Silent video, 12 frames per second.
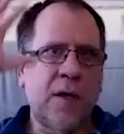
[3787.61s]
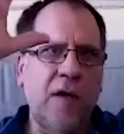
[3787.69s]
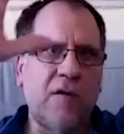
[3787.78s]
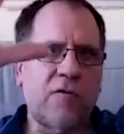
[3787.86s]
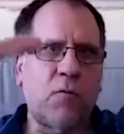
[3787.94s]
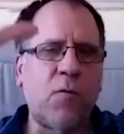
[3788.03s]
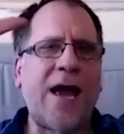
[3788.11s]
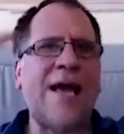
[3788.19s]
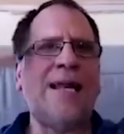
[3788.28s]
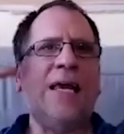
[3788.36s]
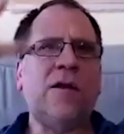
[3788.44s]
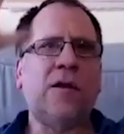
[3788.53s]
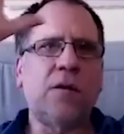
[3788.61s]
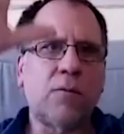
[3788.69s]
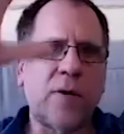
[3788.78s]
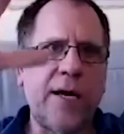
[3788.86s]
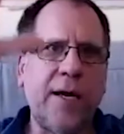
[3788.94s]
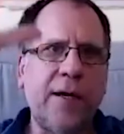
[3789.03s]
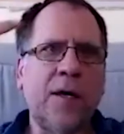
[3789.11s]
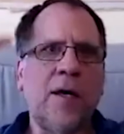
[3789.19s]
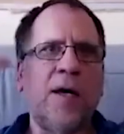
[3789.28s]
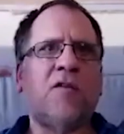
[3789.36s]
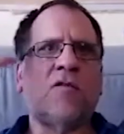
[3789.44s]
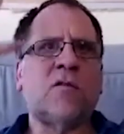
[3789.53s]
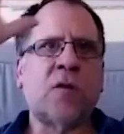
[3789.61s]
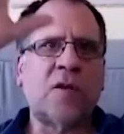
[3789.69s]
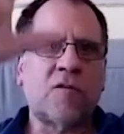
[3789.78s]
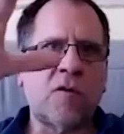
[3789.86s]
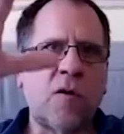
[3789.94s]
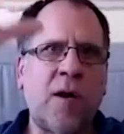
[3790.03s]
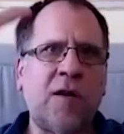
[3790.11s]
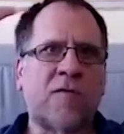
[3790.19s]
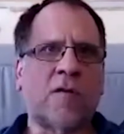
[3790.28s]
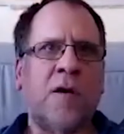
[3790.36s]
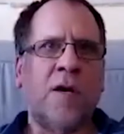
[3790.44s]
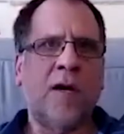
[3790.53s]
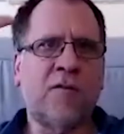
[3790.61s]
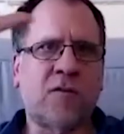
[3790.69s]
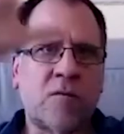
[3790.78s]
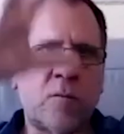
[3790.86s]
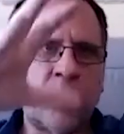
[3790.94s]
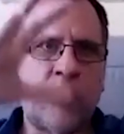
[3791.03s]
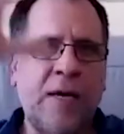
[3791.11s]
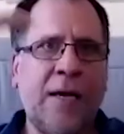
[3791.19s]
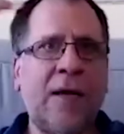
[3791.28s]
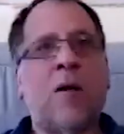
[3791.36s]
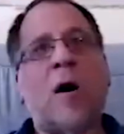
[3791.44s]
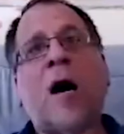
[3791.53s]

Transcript: It's readied, right? It's it's go, it's it's being.